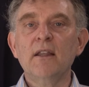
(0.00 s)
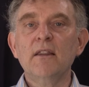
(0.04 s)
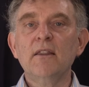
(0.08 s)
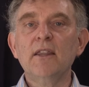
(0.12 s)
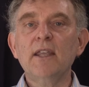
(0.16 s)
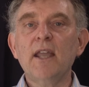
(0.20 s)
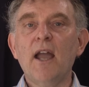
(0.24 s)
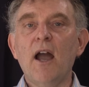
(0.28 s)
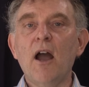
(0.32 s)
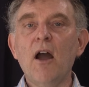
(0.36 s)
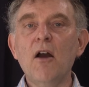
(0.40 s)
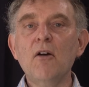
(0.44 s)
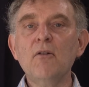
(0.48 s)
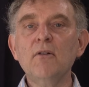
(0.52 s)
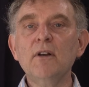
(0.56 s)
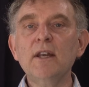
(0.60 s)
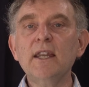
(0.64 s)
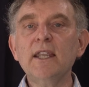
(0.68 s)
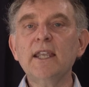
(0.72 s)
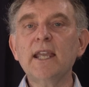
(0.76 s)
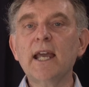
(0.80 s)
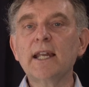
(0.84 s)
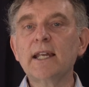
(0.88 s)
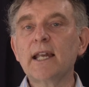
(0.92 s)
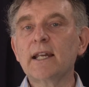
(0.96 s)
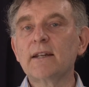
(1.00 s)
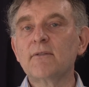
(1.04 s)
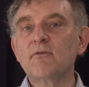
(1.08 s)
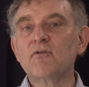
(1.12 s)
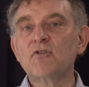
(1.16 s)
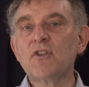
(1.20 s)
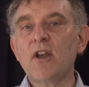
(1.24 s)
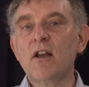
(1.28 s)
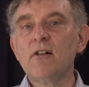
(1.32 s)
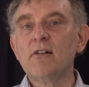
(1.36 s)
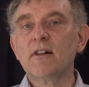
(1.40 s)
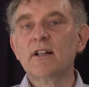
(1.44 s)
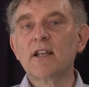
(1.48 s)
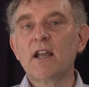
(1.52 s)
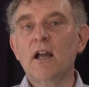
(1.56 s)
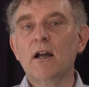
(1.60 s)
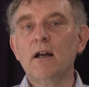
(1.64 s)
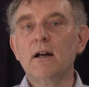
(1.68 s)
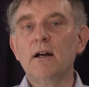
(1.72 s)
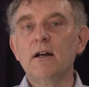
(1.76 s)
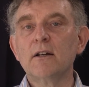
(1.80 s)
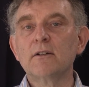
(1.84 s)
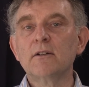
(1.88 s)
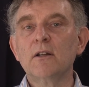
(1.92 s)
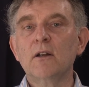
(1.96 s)
The only get out of jail
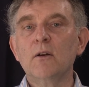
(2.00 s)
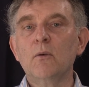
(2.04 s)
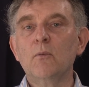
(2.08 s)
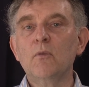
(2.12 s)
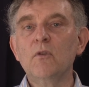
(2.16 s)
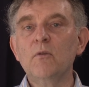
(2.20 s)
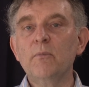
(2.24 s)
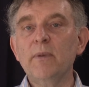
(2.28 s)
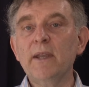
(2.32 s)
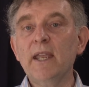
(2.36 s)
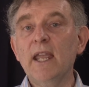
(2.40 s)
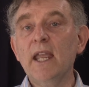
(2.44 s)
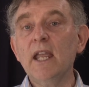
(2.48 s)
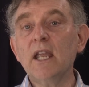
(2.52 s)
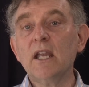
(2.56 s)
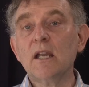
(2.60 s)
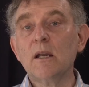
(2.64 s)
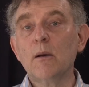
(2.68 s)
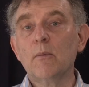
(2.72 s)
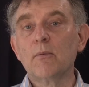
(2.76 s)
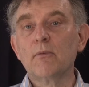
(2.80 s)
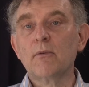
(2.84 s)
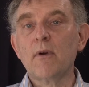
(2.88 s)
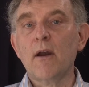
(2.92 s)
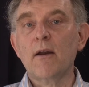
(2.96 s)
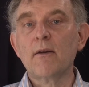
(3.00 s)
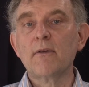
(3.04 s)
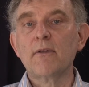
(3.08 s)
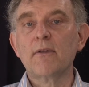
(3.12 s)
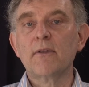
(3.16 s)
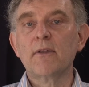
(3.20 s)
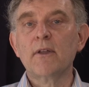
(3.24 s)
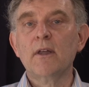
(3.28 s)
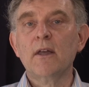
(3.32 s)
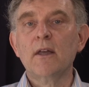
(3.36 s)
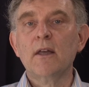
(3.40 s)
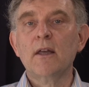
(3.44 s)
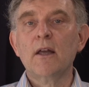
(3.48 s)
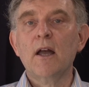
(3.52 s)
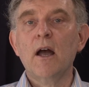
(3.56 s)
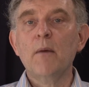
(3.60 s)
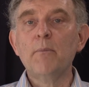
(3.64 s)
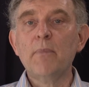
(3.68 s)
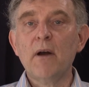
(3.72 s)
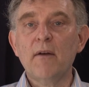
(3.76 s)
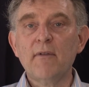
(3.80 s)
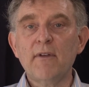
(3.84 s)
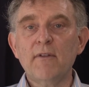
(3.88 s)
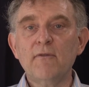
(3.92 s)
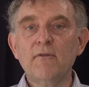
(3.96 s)
card will be income growth,
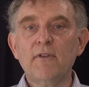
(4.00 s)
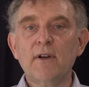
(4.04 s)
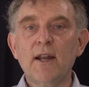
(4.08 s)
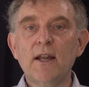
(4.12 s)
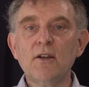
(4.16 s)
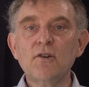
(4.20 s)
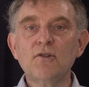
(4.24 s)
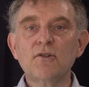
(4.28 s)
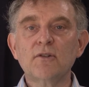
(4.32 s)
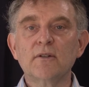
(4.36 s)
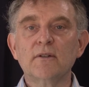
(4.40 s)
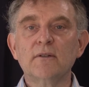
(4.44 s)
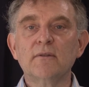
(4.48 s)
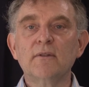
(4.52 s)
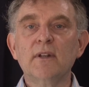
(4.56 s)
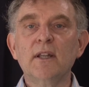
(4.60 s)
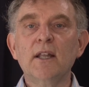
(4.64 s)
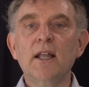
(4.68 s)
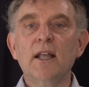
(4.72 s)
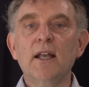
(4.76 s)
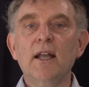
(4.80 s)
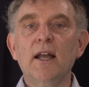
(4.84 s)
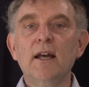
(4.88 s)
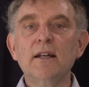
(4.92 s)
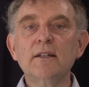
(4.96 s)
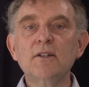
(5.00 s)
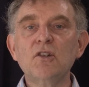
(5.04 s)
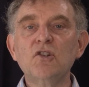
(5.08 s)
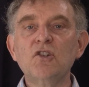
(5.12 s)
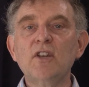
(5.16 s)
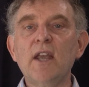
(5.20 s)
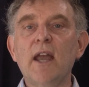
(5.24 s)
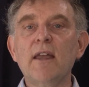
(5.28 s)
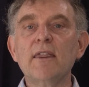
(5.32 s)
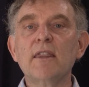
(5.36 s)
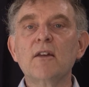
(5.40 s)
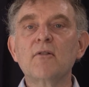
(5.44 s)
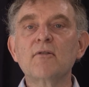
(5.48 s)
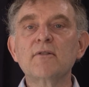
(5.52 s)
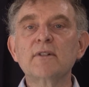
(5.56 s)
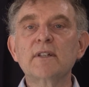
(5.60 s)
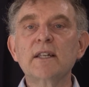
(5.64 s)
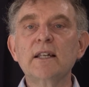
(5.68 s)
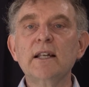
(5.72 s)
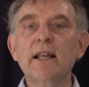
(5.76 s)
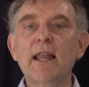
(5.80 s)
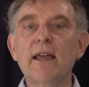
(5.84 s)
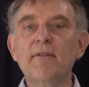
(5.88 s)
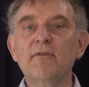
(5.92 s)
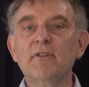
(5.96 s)
above inflation, and as yet there is
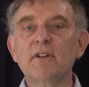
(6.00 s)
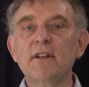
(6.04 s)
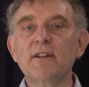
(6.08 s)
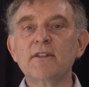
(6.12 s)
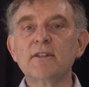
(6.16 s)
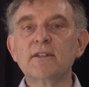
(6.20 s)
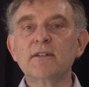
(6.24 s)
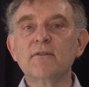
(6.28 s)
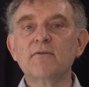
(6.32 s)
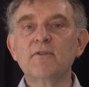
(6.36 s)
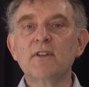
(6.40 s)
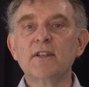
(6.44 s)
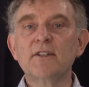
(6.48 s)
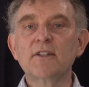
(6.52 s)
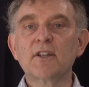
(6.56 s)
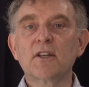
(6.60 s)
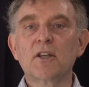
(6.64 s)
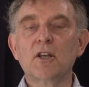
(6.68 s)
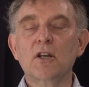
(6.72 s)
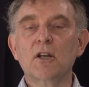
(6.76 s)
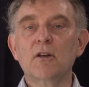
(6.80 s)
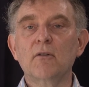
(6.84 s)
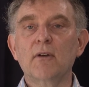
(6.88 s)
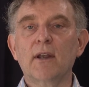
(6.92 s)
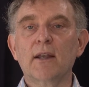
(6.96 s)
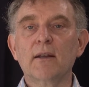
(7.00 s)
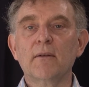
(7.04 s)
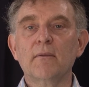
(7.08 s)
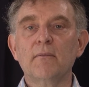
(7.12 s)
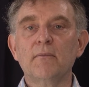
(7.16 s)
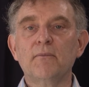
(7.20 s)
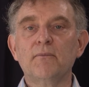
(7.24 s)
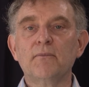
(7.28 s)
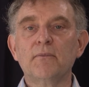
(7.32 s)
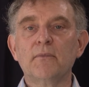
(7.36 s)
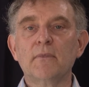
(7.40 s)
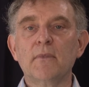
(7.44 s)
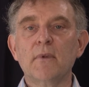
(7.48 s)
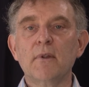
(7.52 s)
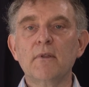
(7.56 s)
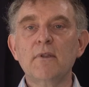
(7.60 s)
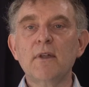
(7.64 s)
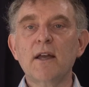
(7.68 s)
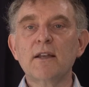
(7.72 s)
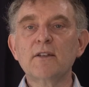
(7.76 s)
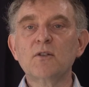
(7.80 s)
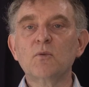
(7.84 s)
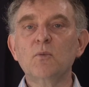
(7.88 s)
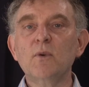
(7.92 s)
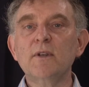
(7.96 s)
little evidence of this occurring.
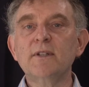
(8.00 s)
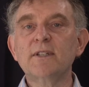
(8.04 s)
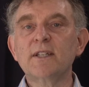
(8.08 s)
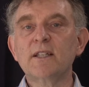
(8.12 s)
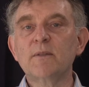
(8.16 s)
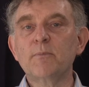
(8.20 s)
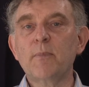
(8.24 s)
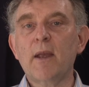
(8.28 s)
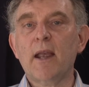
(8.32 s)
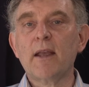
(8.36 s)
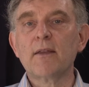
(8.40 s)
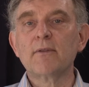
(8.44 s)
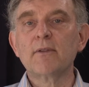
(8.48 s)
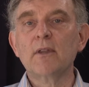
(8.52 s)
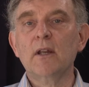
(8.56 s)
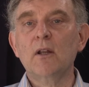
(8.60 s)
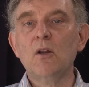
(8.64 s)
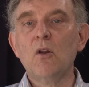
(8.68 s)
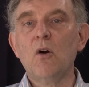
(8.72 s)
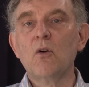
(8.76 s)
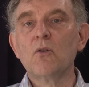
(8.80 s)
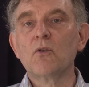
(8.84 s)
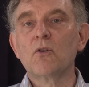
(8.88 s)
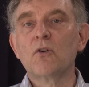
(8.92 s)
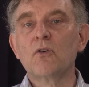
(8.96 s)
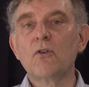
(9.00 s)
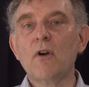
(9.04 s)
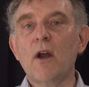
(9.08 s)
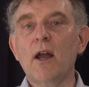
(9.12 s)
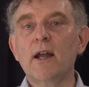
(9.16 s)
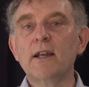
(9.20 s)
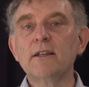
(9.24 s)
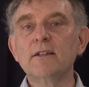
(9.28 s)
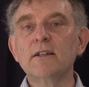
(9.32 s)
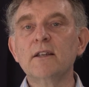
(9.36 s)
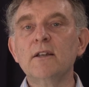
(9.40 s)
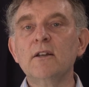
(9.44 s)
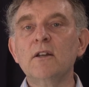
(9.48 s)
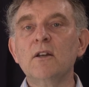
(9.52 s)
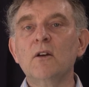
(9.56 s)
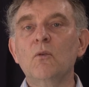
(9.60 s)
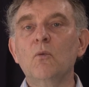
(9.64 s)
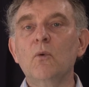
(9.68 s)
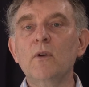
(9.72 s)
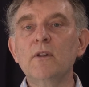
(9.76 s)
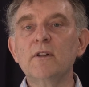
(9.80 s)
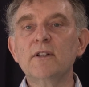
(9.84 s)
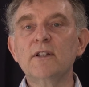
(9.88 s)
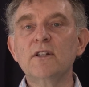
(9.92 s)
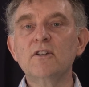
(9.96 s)
Thus, we suspect the long grind
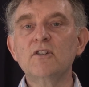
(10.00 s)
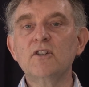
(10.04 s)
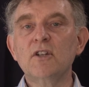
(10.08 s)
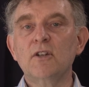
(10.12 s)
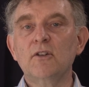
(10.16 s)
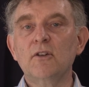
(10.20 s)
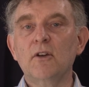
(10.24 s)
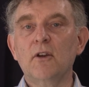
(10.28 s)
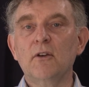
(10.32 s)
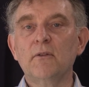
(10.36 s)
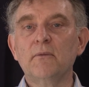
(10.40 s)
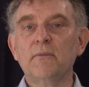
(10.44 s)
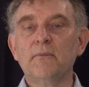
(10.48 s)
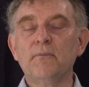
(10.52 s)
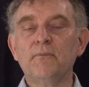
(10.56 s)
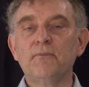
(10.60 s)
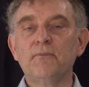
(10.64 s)
will continue.